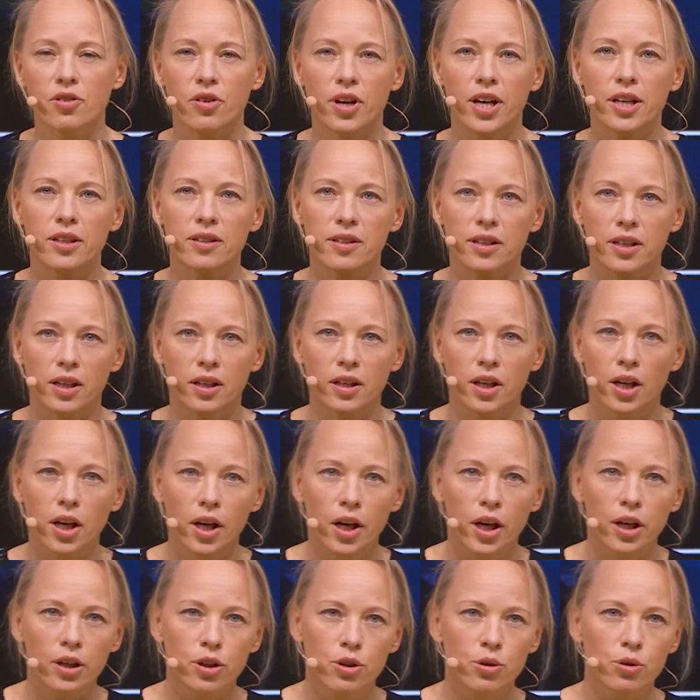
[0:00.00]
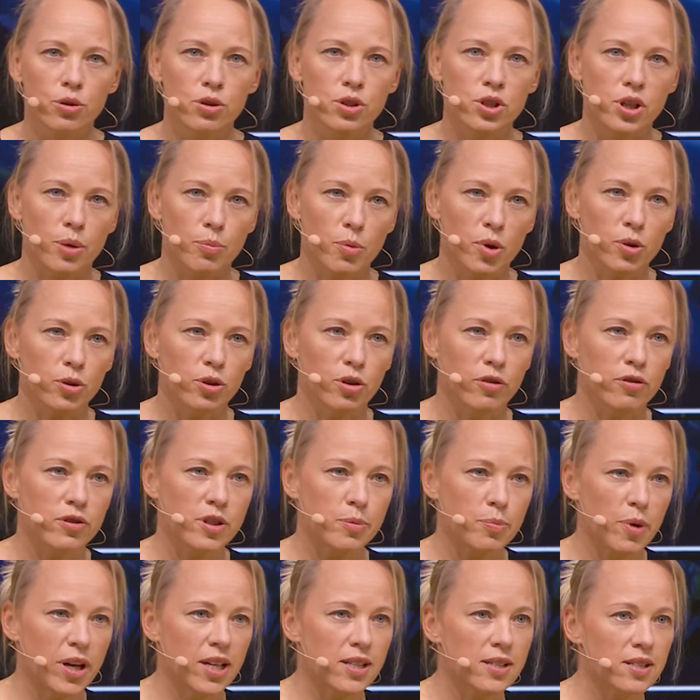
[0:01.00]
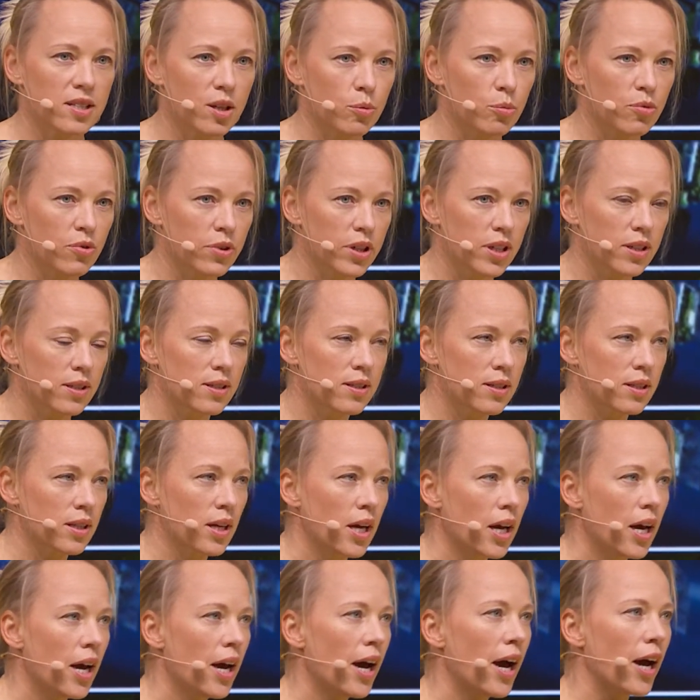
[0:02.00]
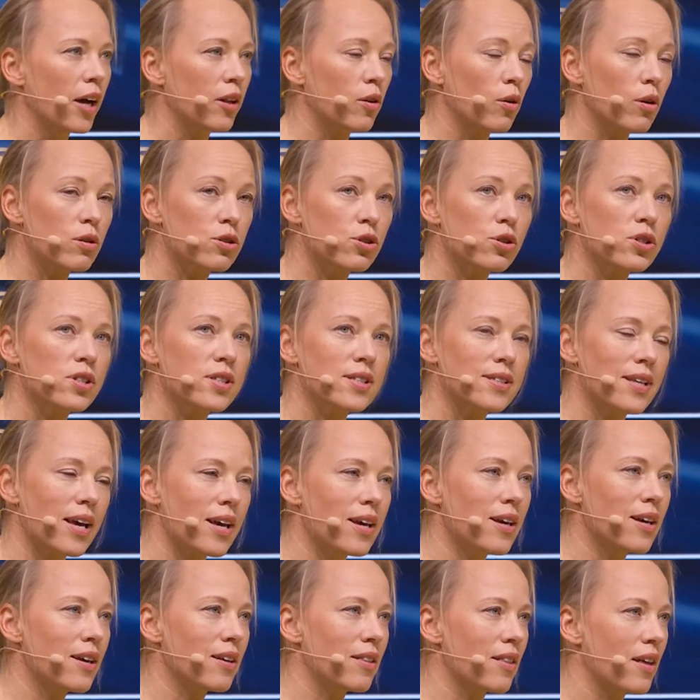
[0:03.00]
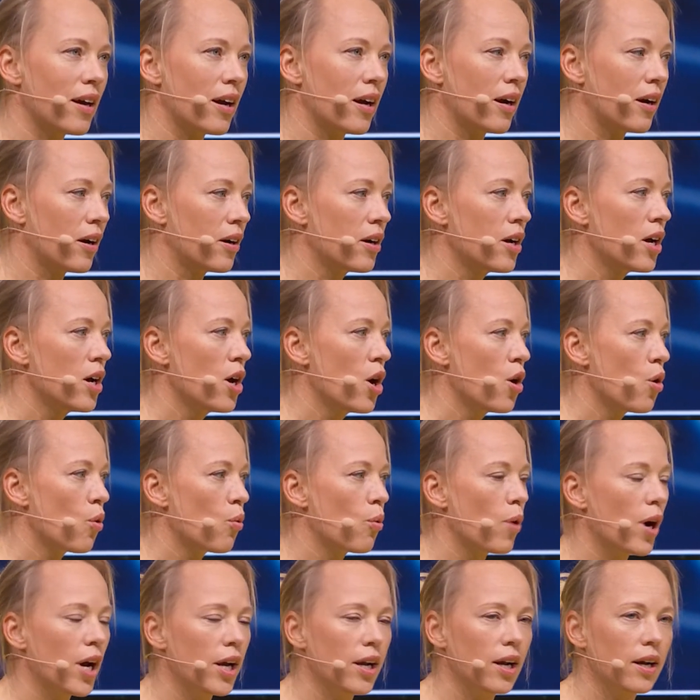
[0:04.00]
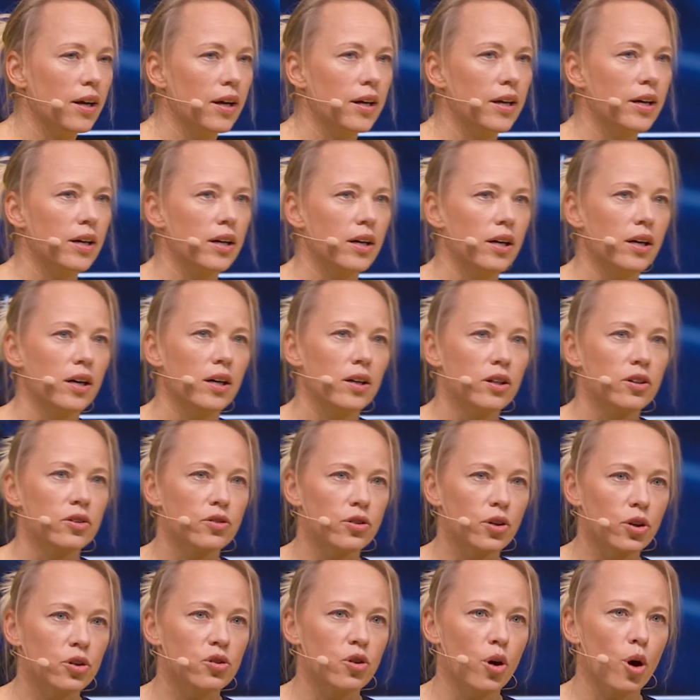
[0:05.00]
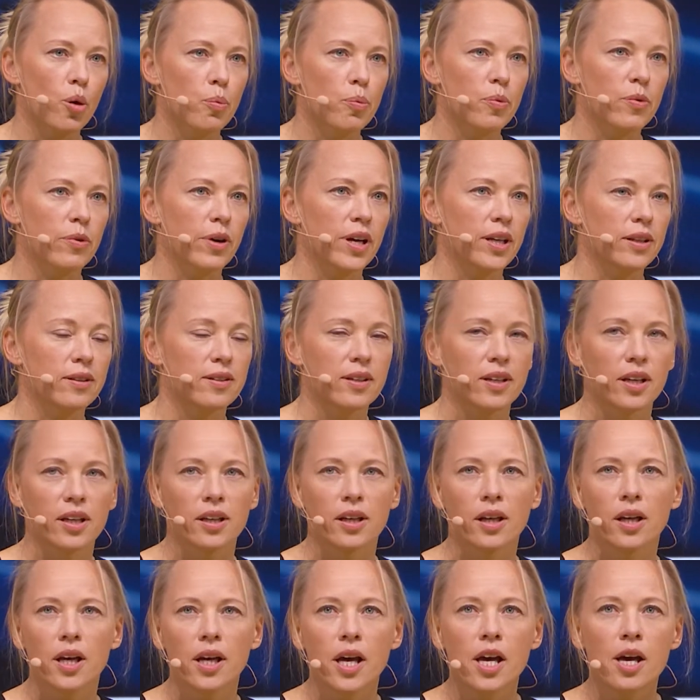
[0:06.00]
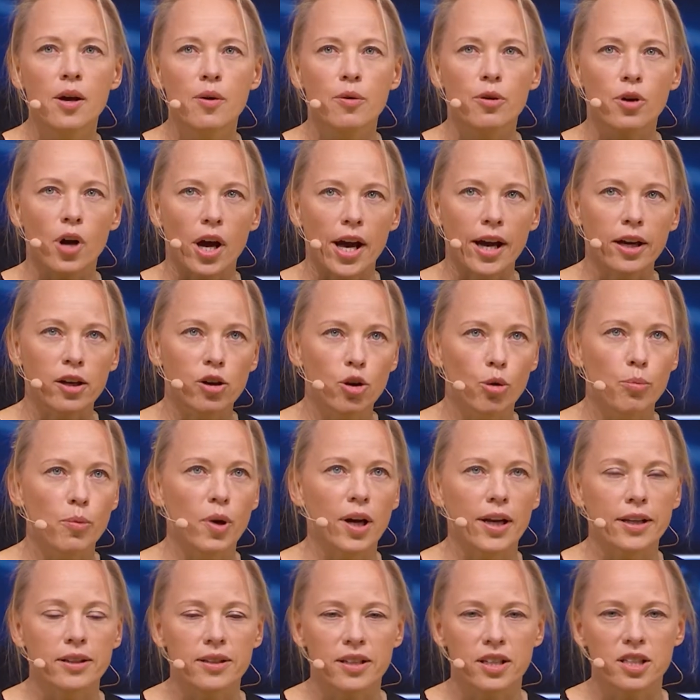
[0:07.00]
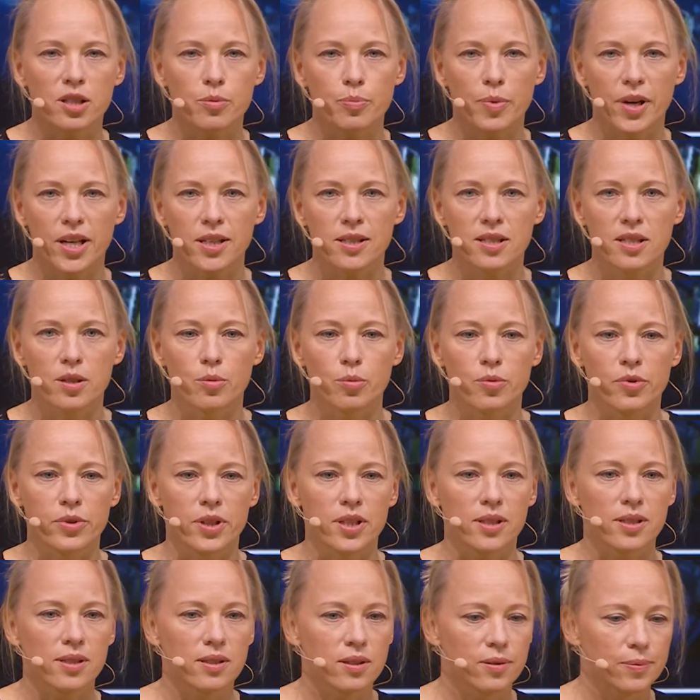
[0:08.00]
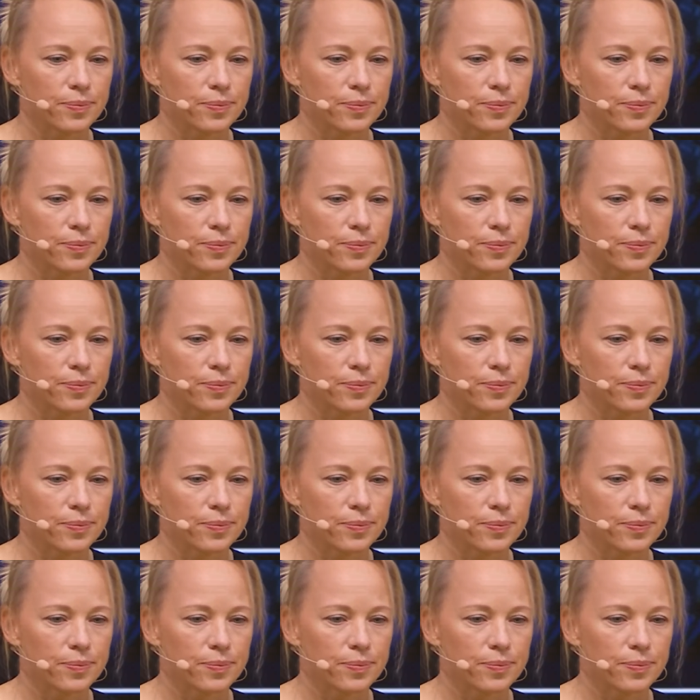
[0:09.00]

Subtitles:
creating huge amount of space debris, and also staying there while they are not operating, accumulating space debris.